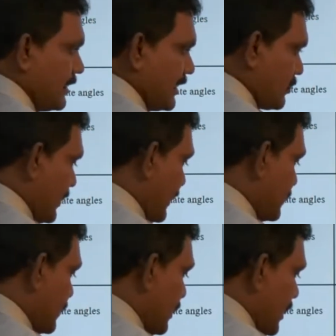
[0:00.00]
Dear
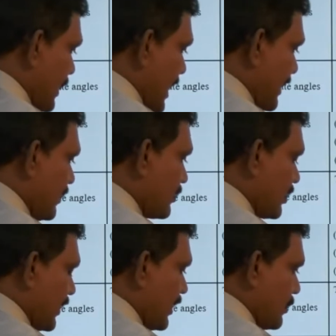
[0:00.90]
students, angle
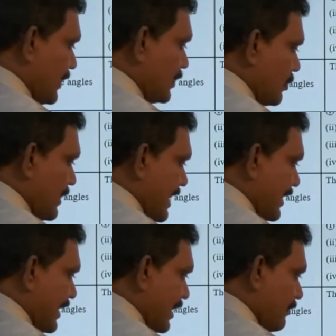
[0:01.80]
3 equal to
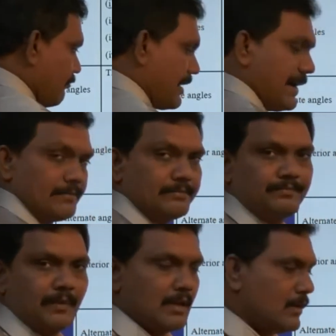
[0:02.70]
angle 5.
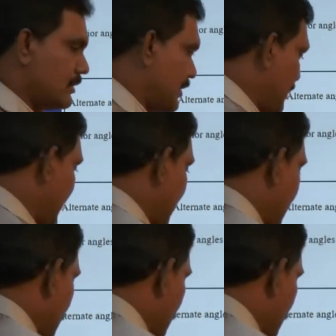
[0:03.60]
Similarly,